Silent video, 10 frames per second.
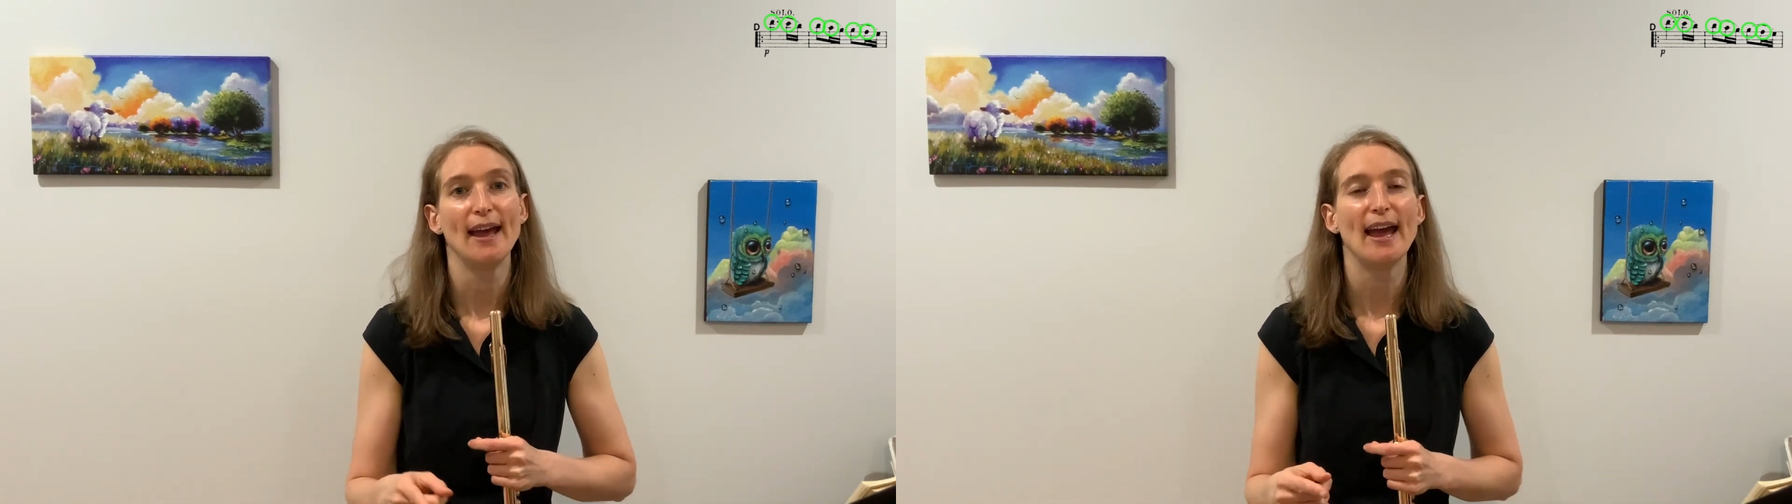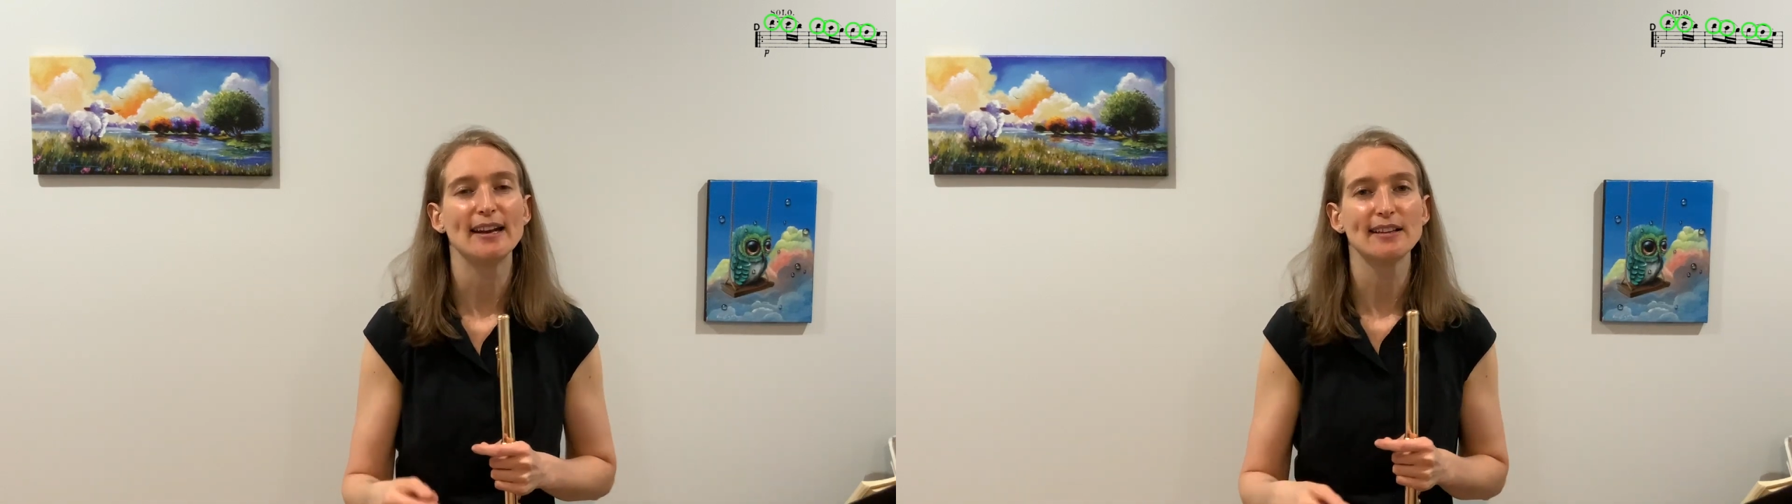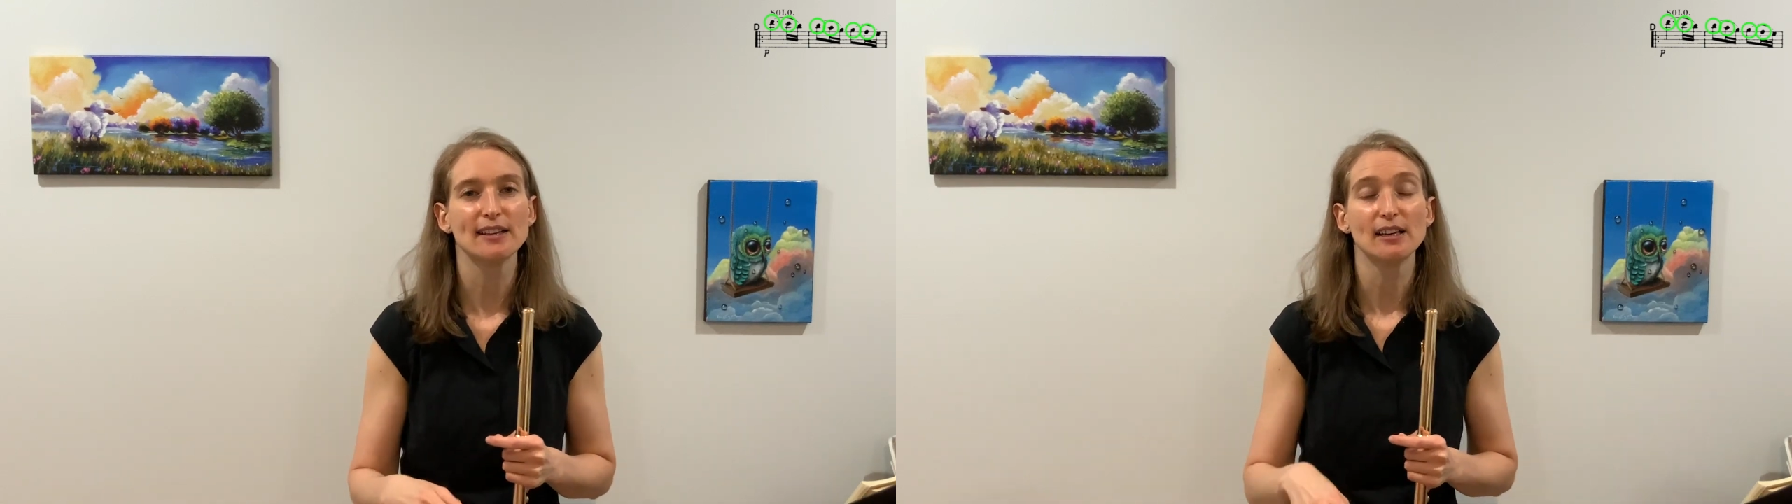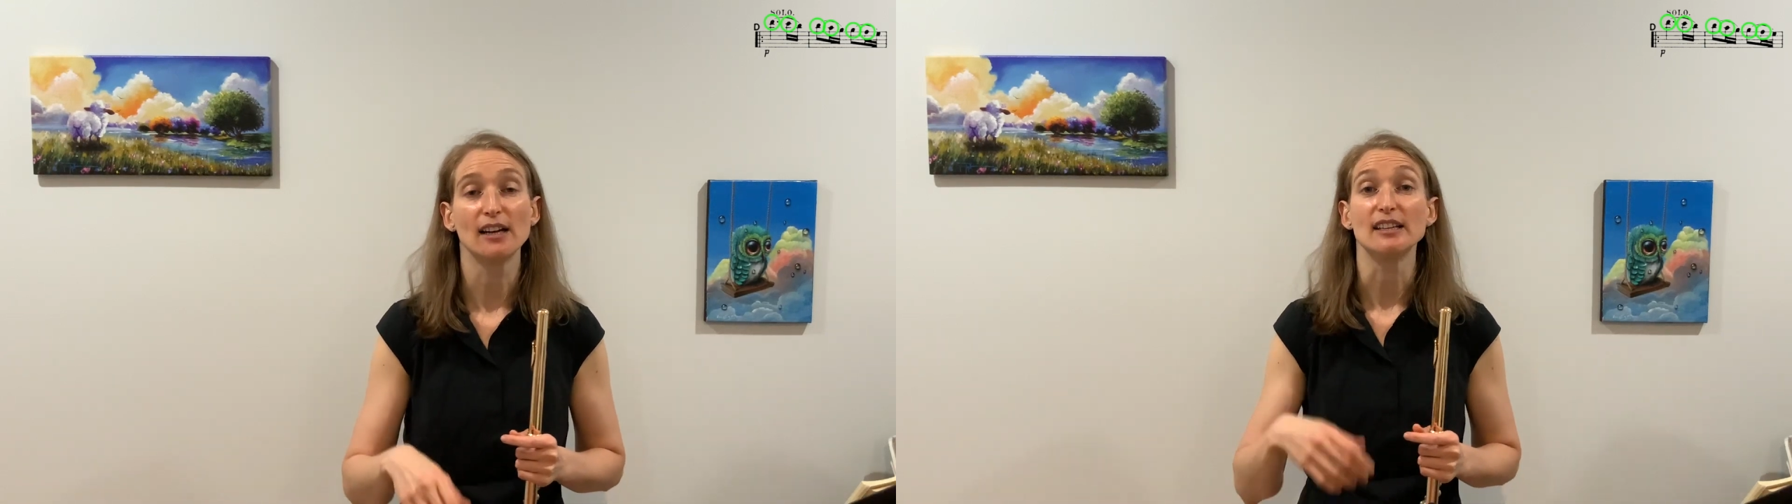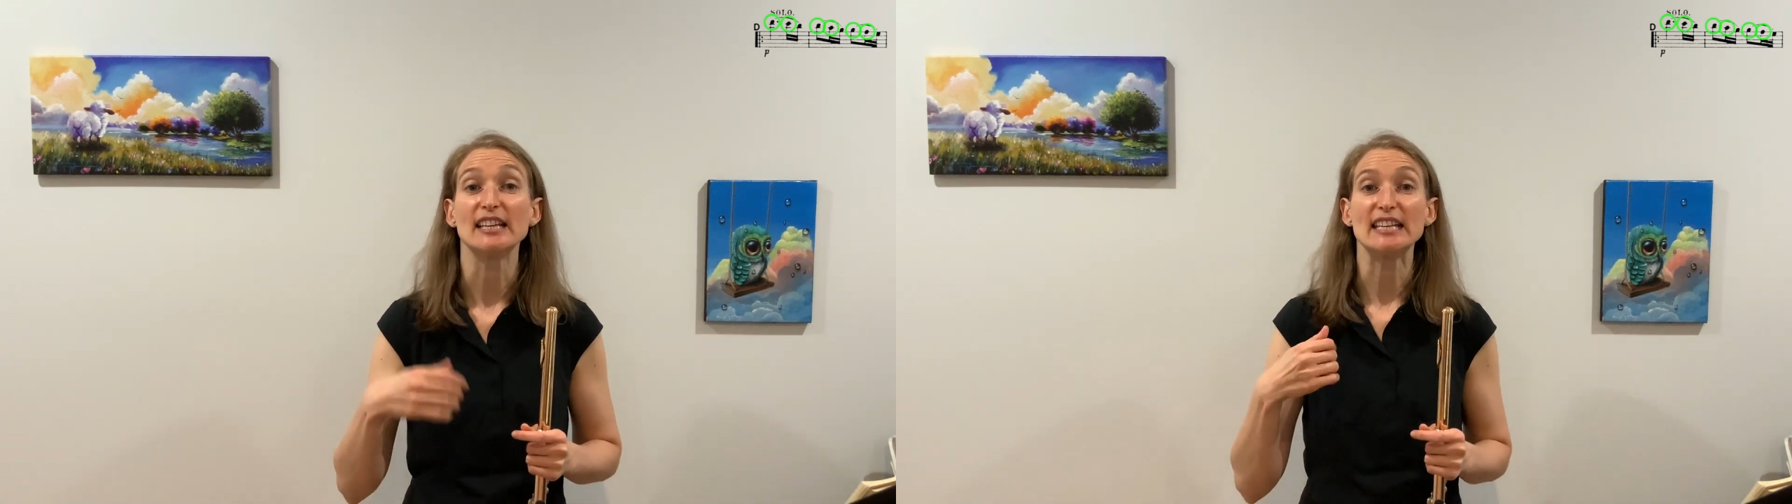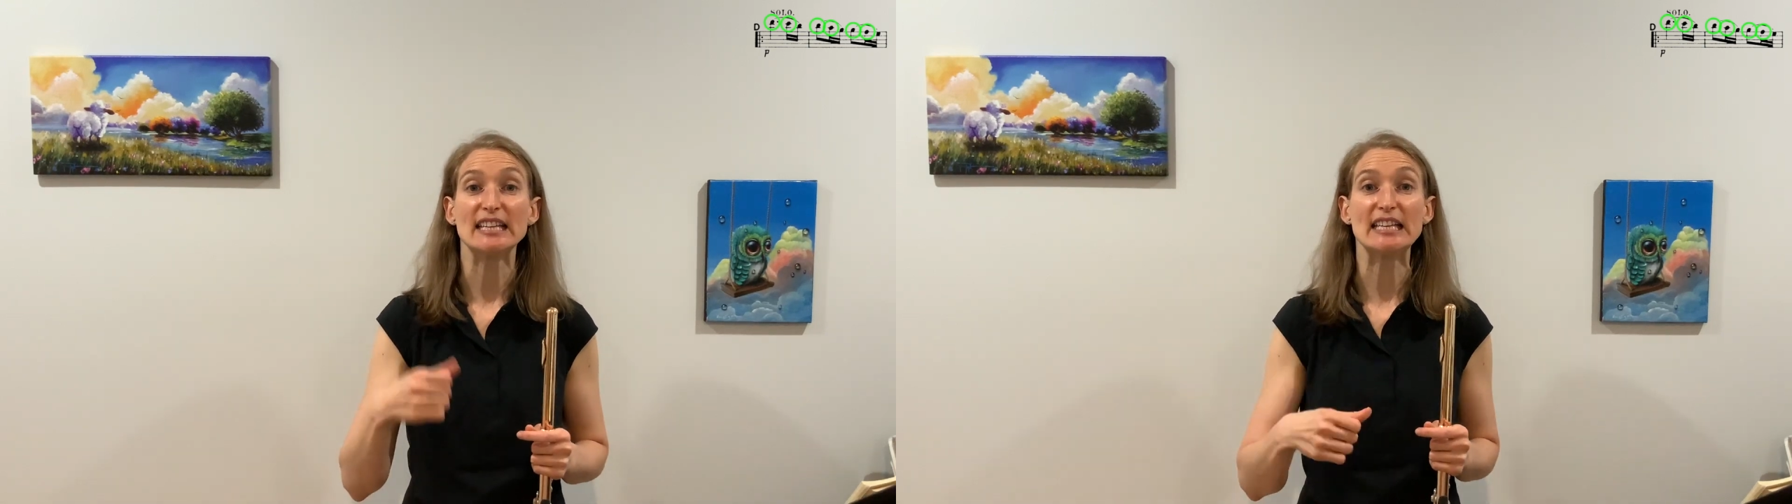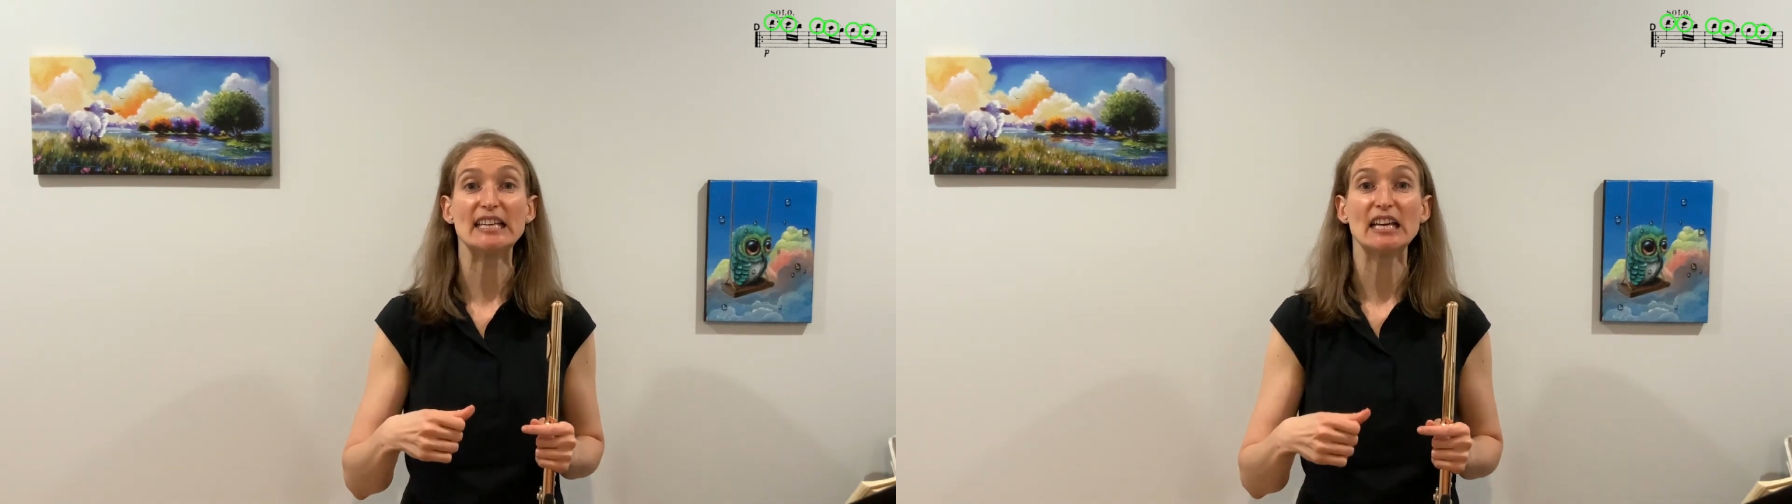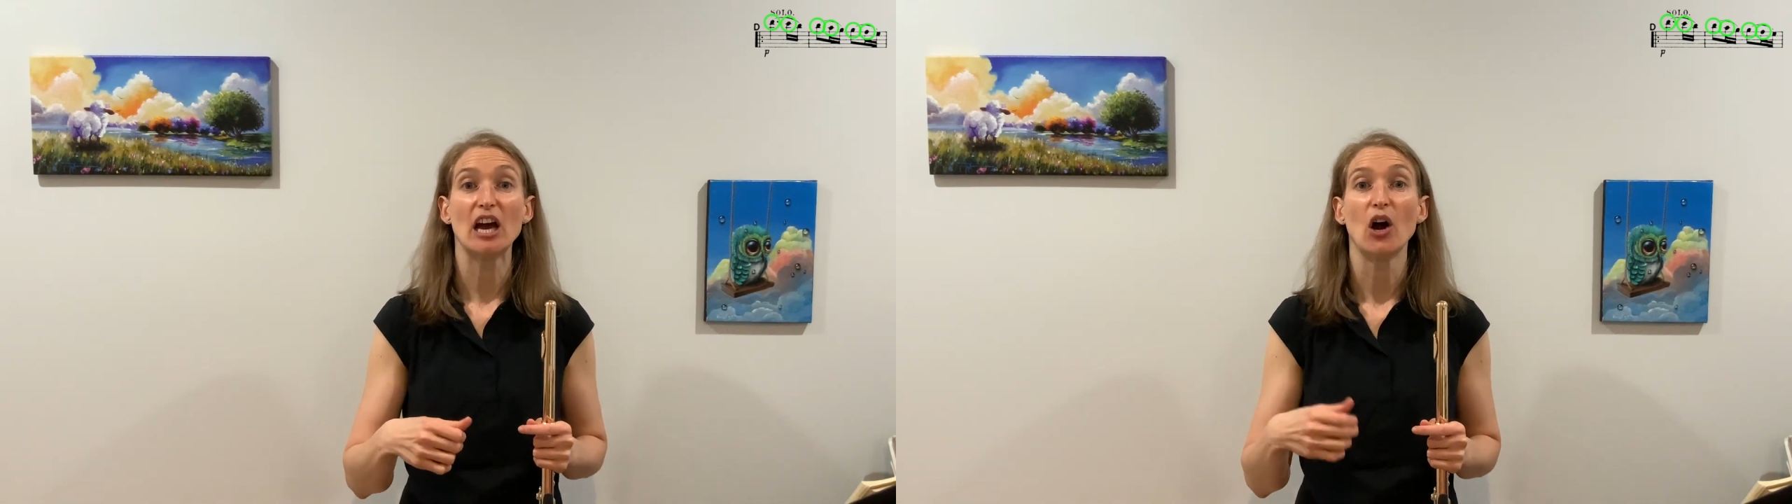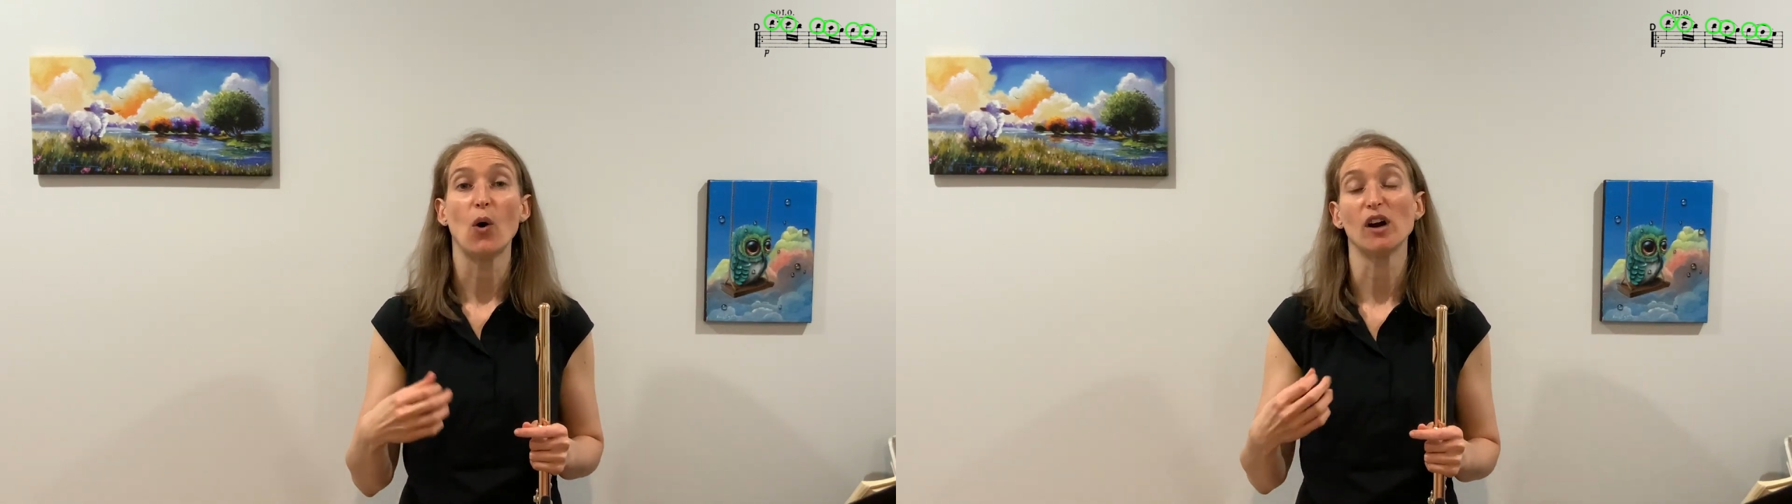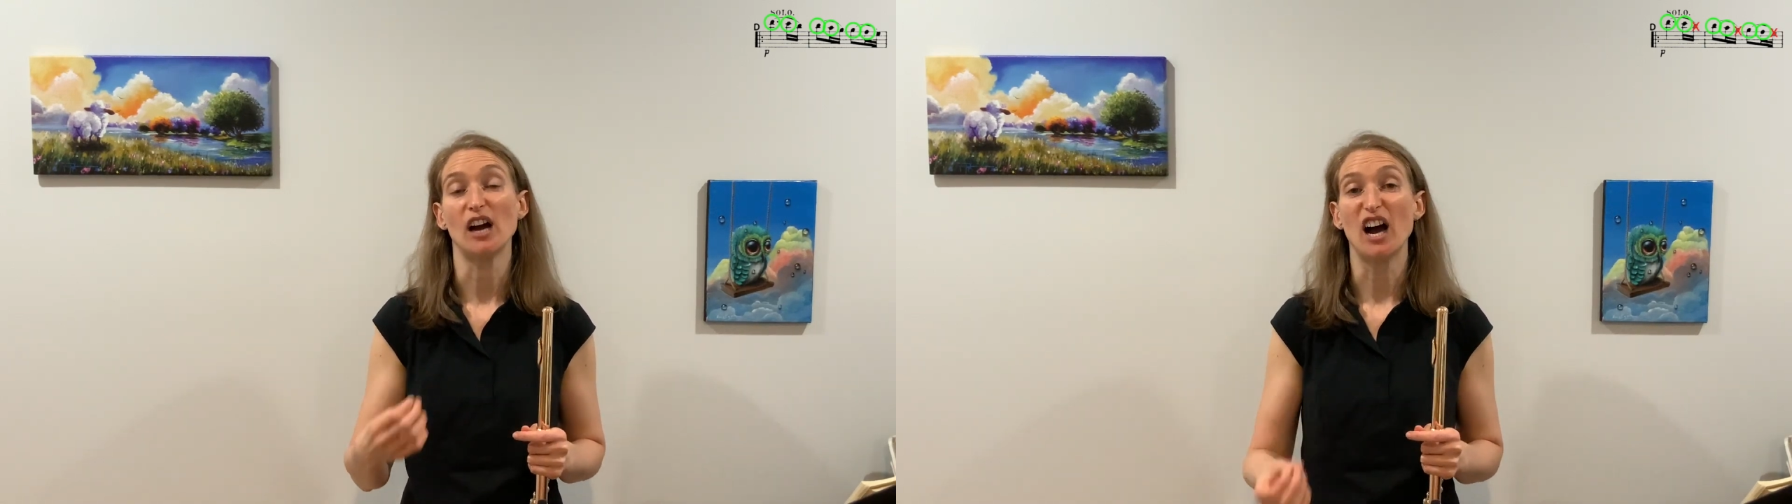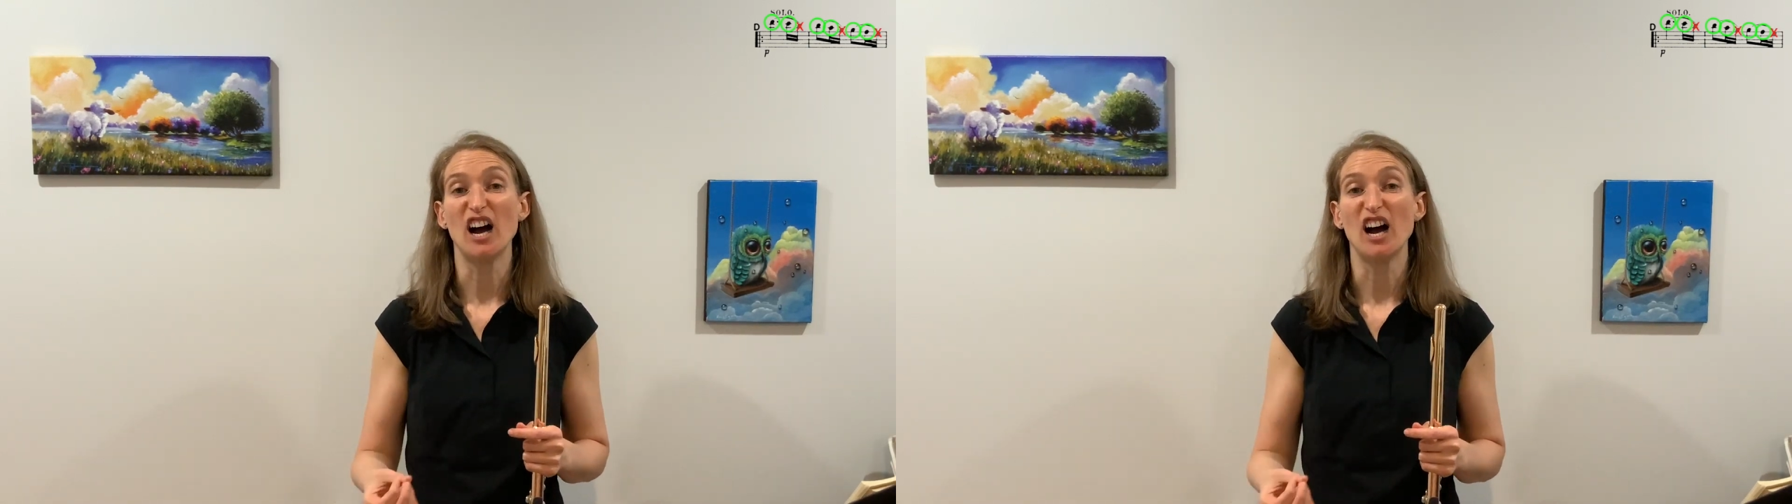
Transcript: Anything on E or